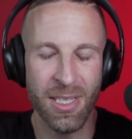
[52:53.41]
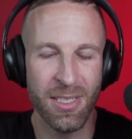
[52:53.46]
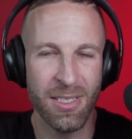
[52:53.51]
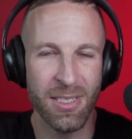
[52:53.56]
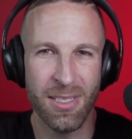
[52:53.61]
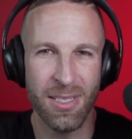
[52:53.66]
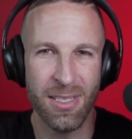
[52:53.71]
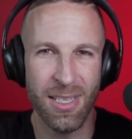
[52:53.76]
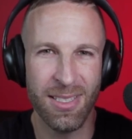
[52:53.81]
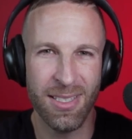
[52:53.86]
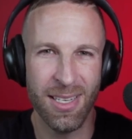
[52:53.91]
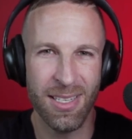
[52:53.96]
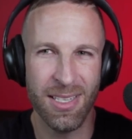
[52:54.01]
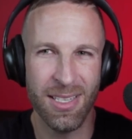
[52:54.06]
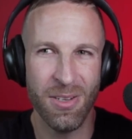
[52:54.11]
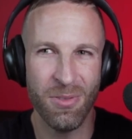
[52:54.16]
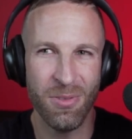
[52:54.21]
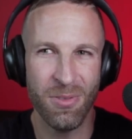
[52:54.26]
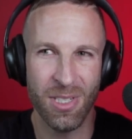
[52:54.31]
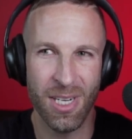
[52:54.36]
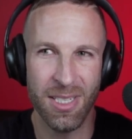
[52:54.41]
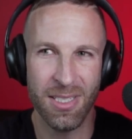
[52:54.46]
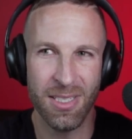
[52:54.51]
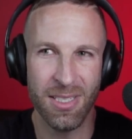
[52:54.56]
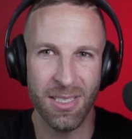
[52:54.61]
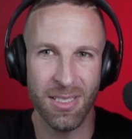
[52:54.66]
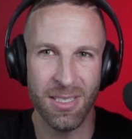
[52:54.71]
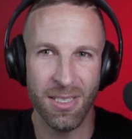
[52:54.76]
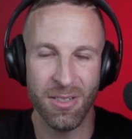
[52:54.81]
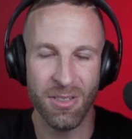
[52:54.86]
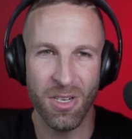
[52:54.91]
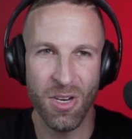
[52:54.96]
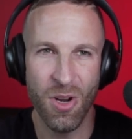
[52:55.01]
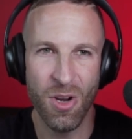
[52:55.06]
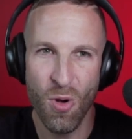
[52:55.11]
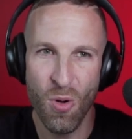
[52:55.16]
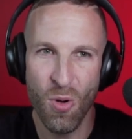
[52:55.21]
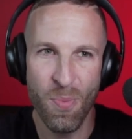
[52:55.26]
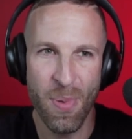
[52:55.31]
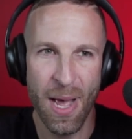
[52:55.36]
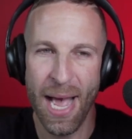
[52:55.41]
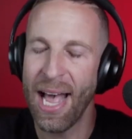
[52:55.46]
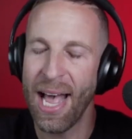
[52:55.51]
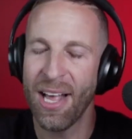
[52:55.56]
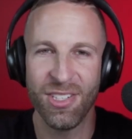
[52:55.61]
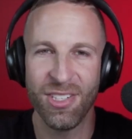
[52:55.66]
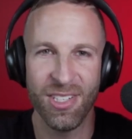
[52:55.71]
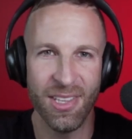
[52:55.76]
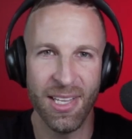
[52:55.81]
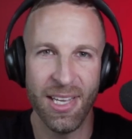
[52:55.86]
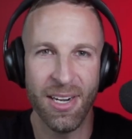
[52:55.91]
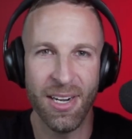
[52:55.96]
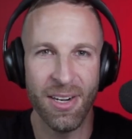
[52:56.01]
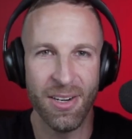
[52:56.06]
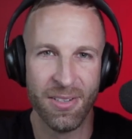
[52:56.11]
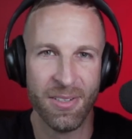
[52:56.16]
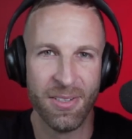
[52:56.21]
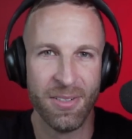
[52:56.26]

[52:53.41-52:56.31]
It just it doesn't know justice. There's no passion there.